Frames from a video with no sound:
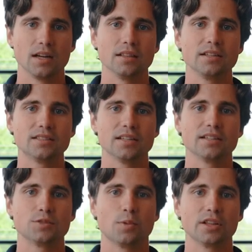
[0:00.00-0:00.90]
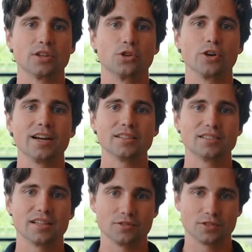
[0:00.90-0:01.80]
LinkedIn is one of the greatest
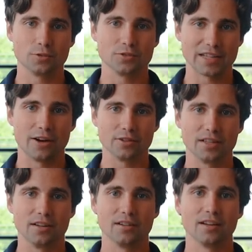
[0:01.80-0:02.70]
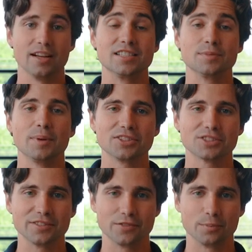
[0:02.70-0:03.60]
sales tools out there,
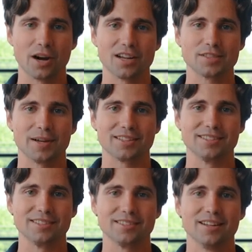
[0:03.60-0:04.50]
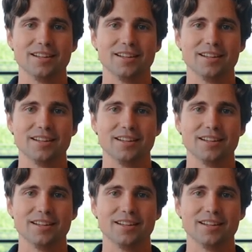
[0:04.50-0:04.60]
especially for prospecting.